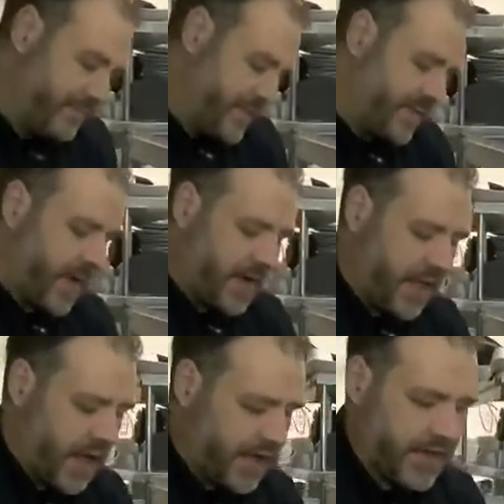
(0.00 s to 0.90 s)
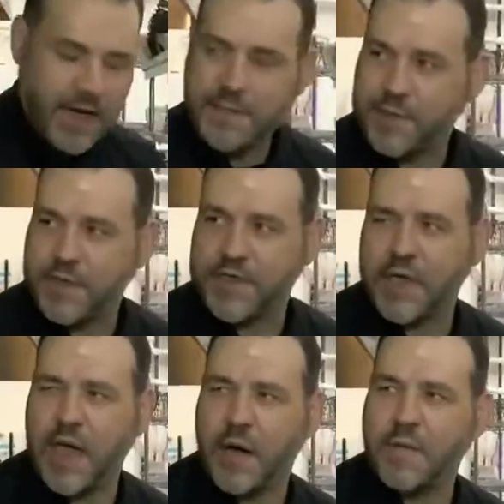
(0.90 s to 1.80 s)
Spend a lot of time
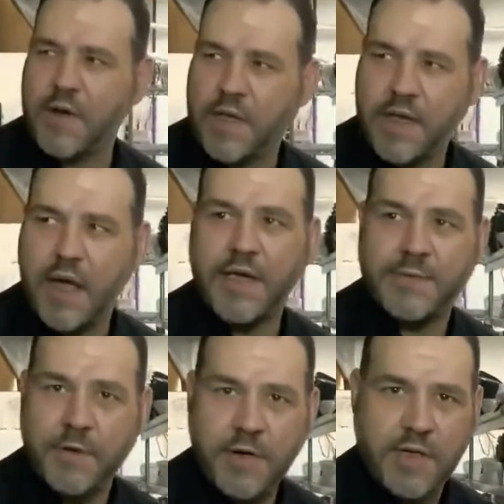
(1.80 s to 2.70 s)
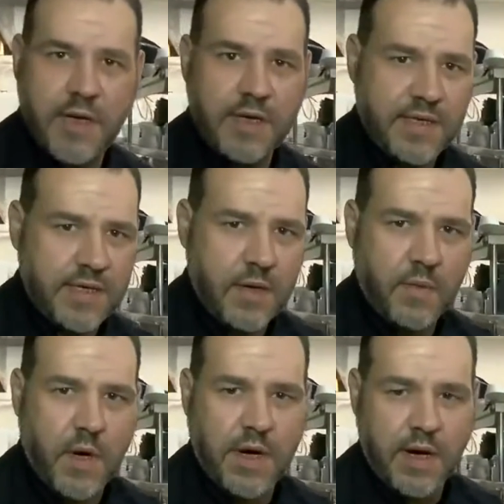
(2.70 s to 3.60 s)
sourcing out really nice proteins and
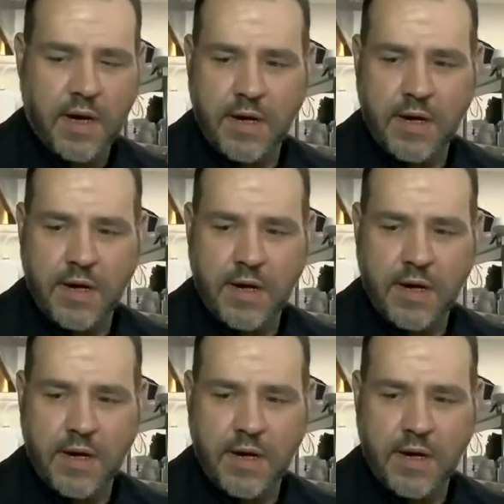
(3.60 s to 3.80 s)
want to